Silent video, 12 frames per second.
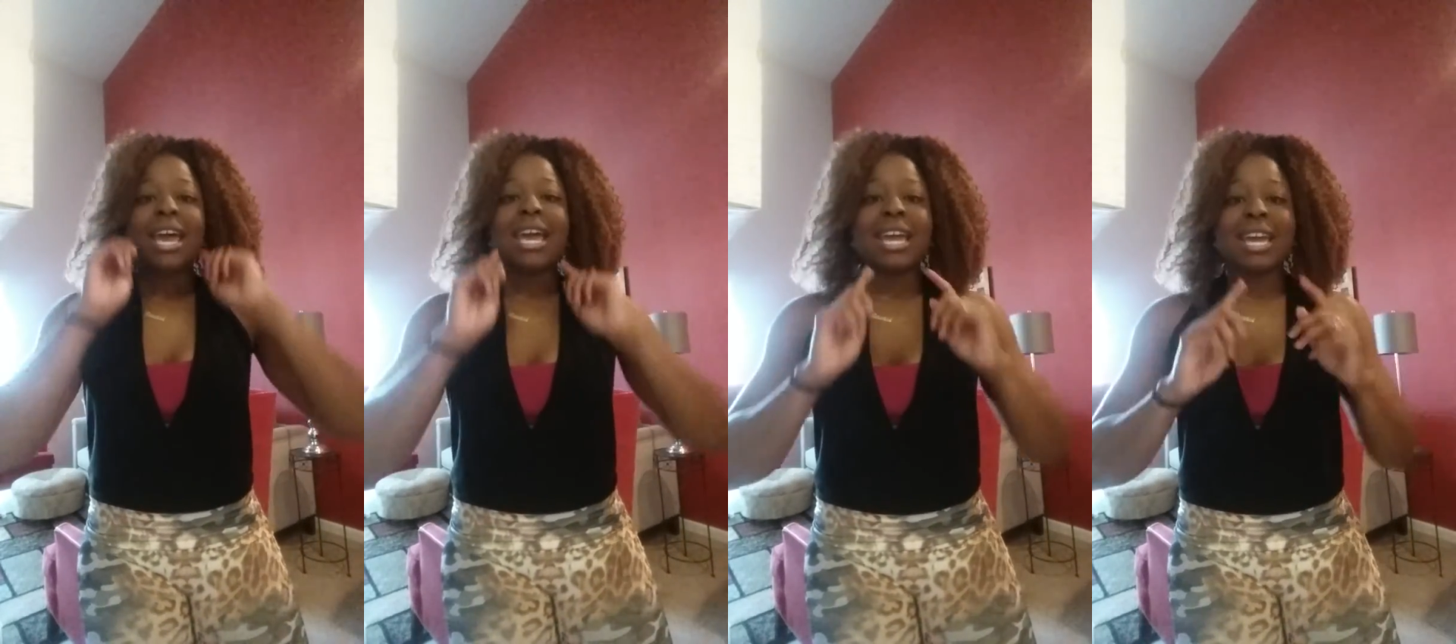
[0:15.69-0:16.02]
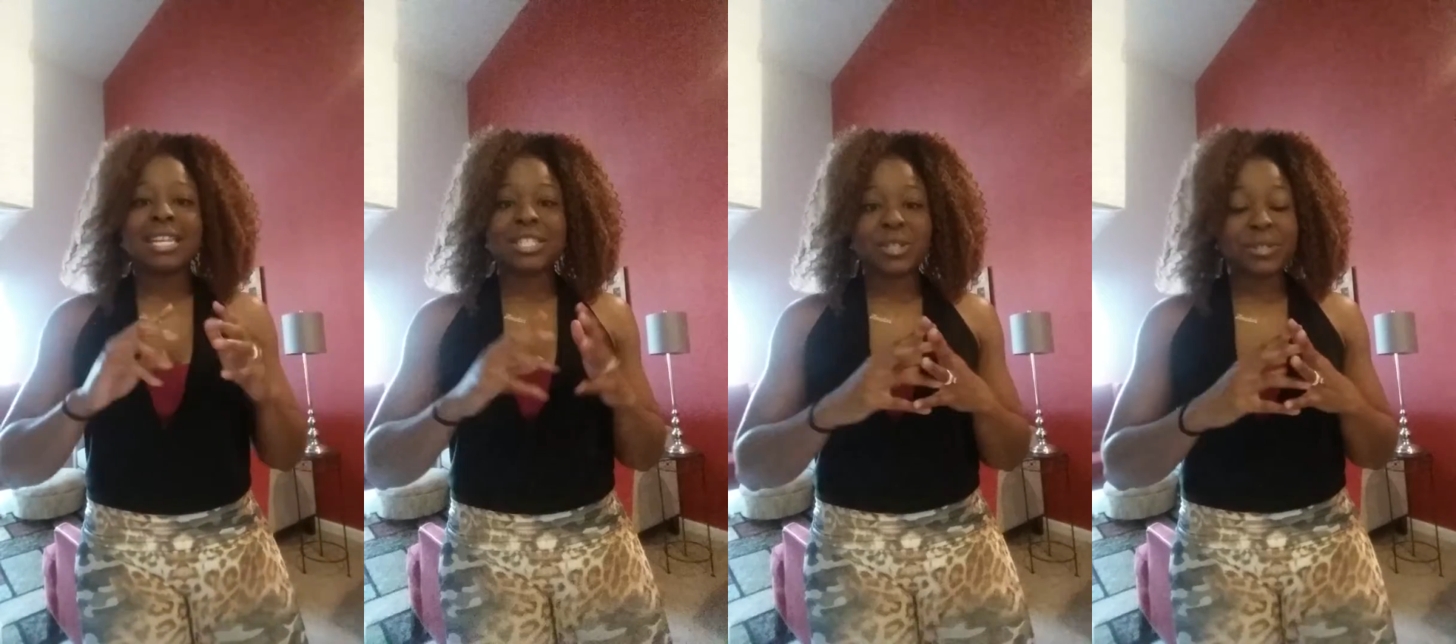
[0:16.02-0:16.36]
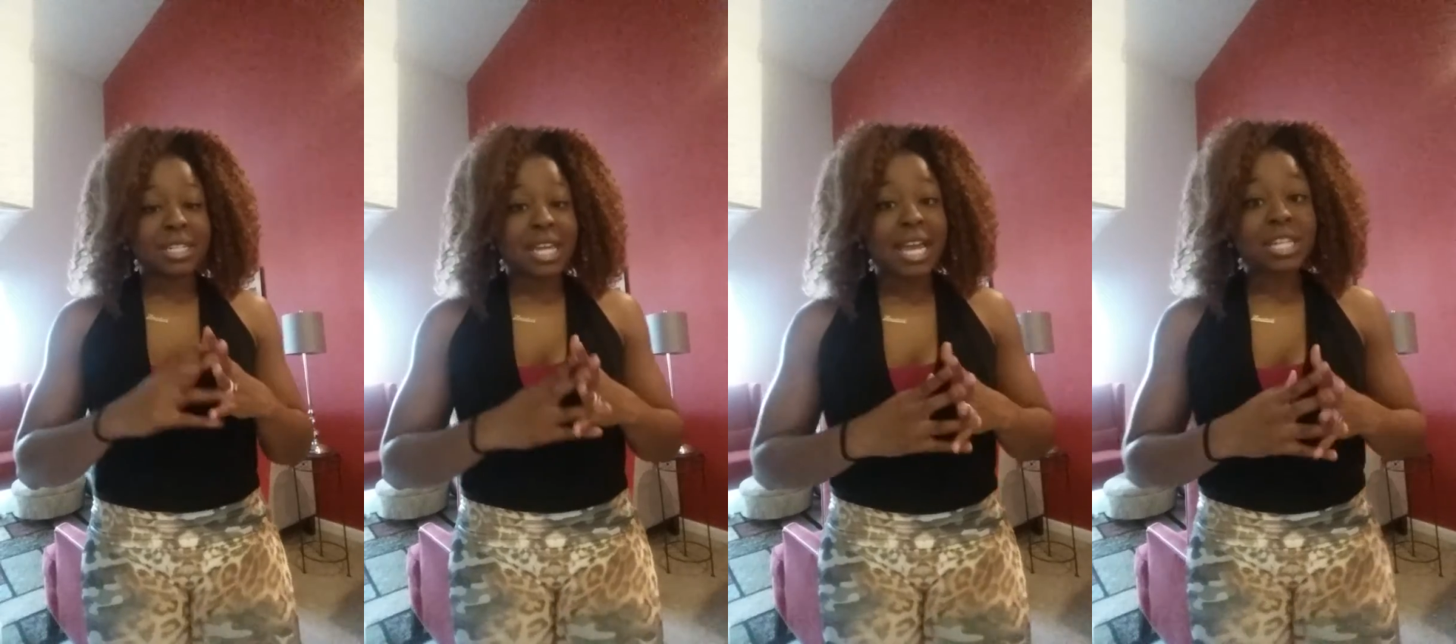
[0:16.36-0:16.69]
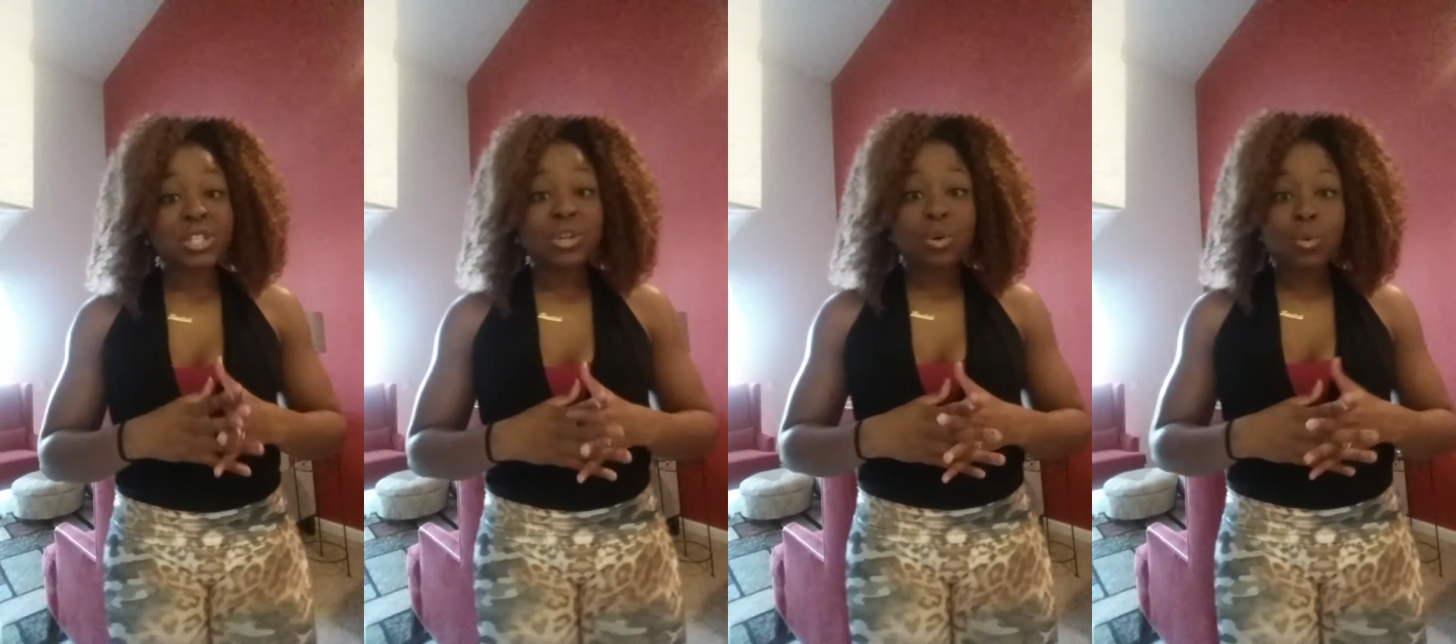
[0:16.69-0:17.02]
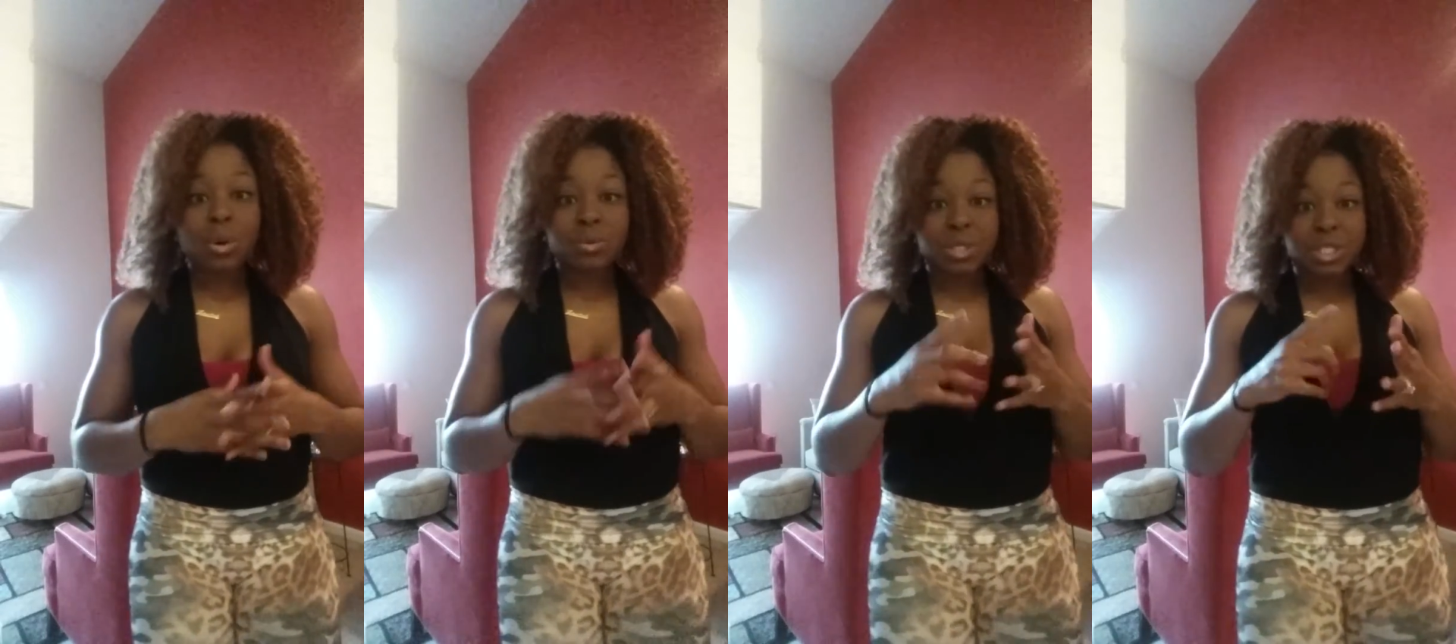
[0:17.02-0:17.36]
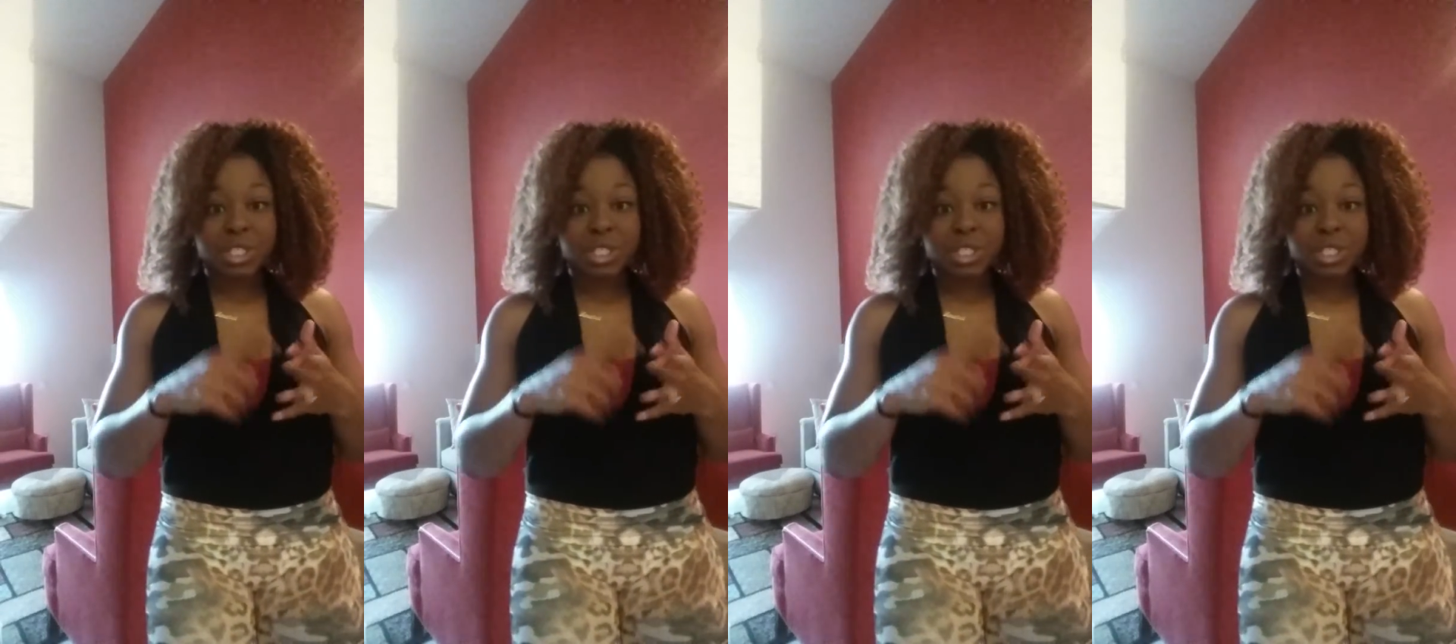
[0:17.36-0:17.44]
And so today is no quotes,